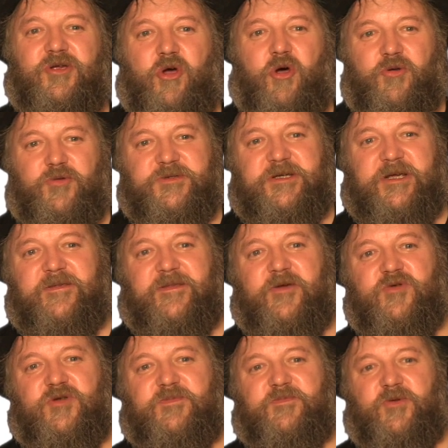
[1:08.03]
content
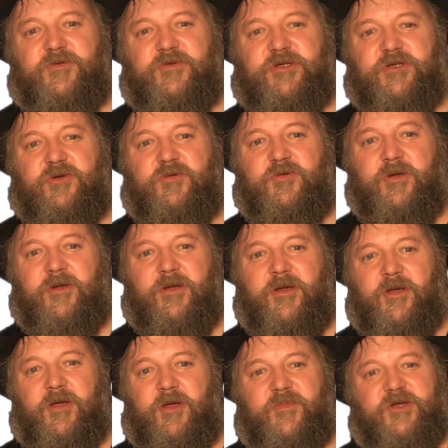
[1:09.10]
they respond to,
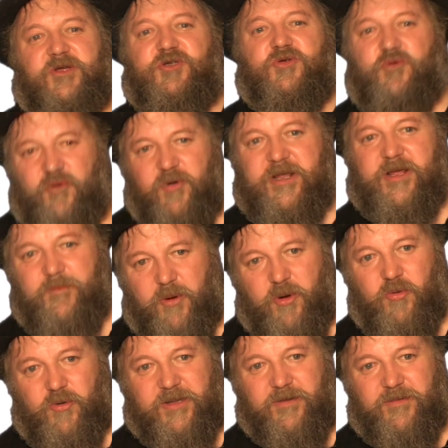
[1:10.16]
because you already
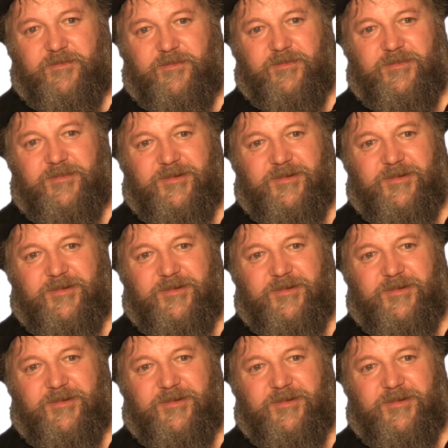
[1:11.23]
employ them.